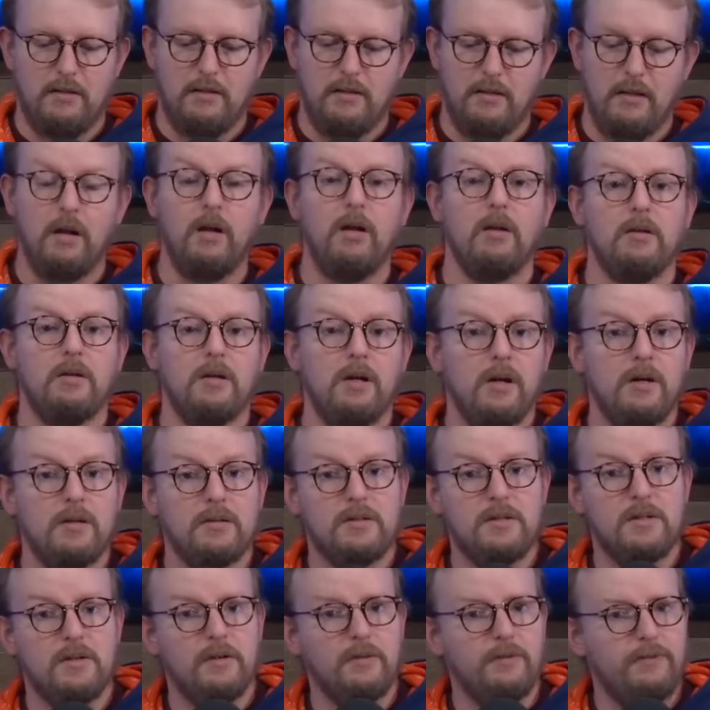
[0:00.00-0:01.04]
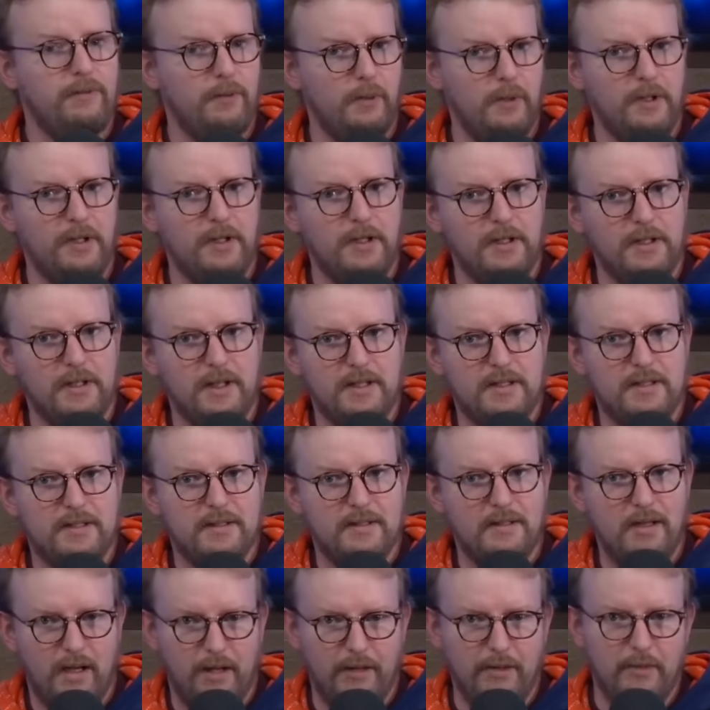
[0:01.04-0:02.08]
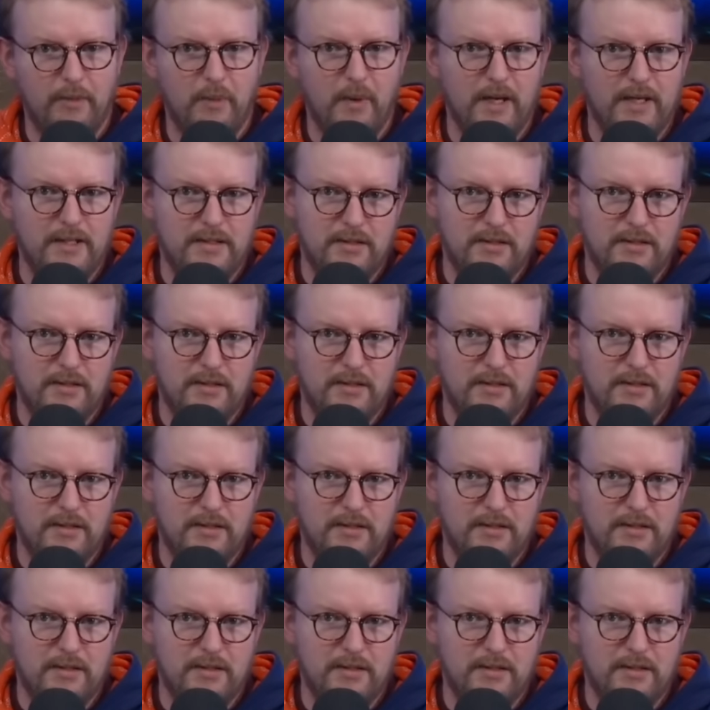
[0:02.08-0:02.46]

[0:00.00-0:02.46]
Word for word: All cards are foil unless otherwise